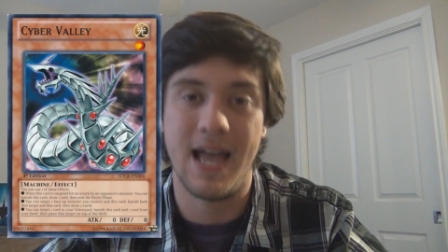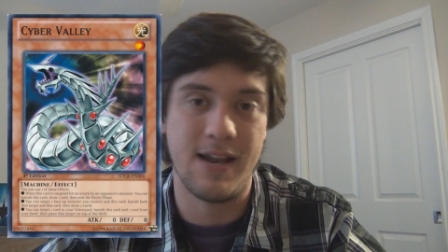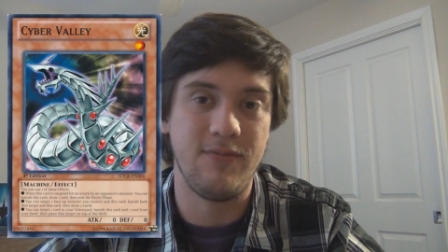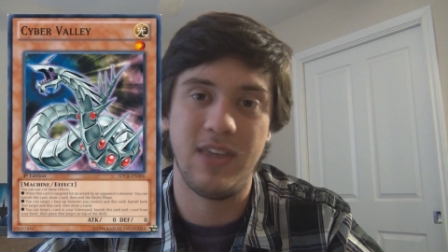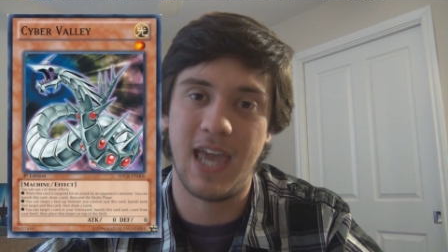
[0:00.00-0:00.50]

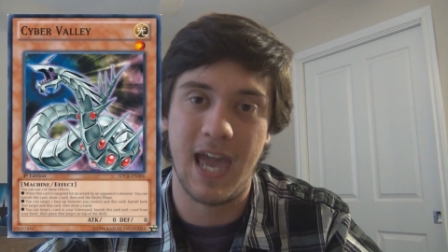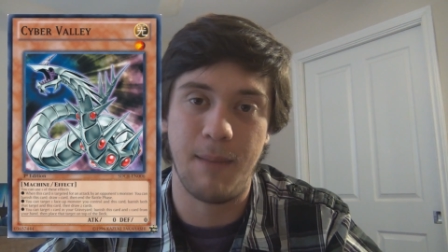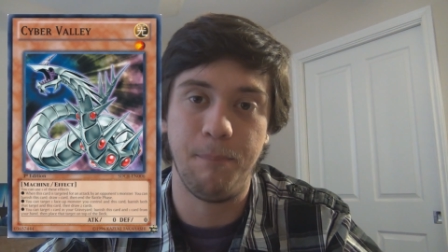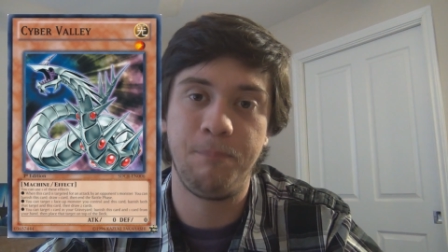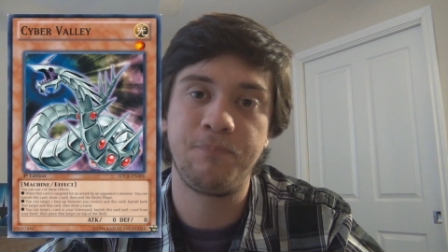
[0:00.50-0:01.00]
ahead of the
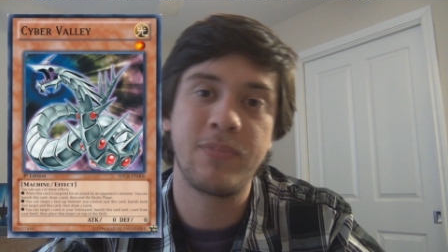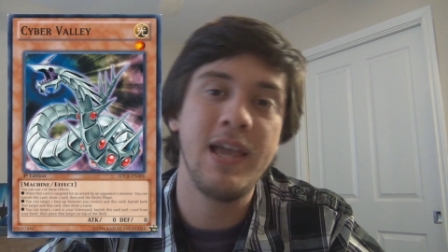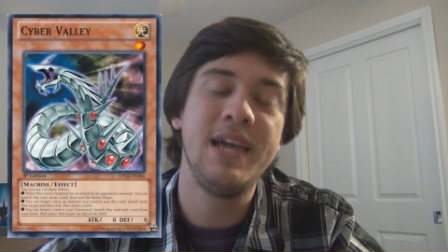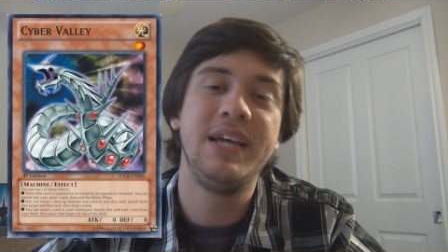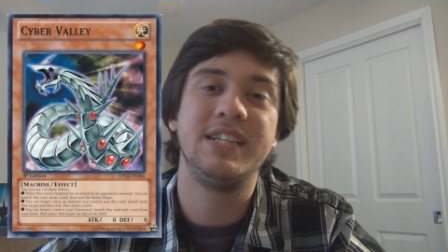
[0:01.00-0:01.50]
game.
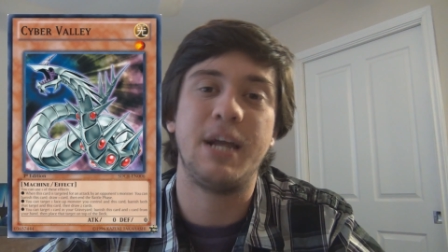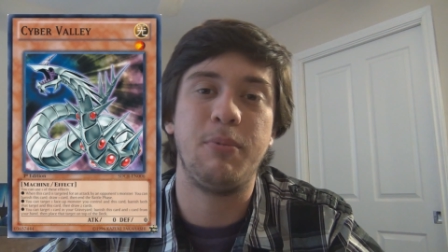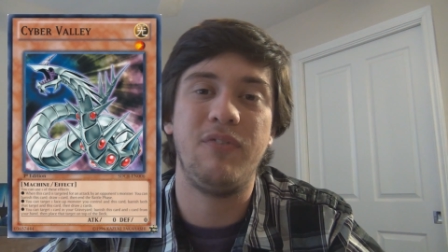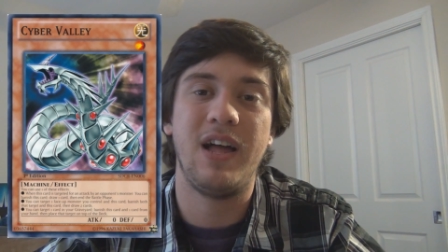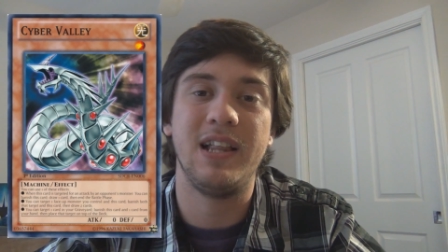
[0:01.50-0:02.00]

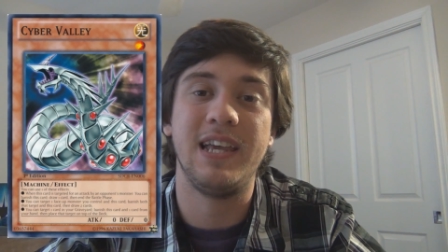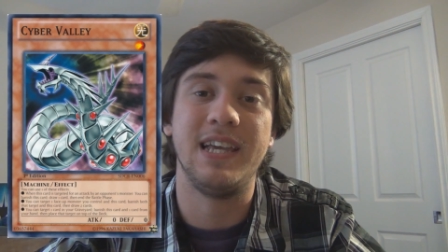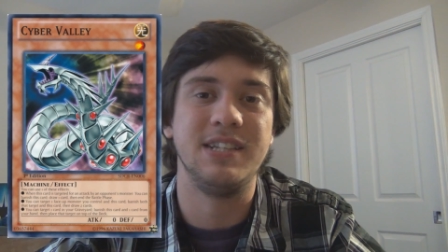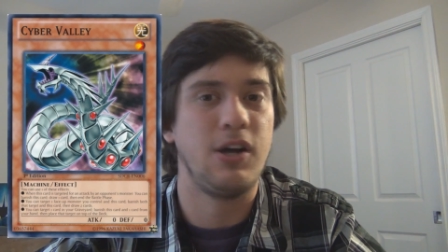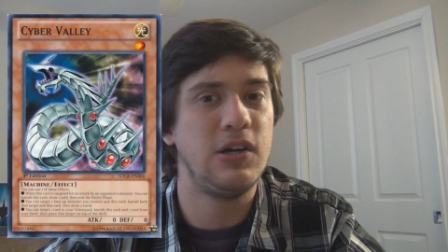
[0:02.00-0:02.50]
Cyber Valley is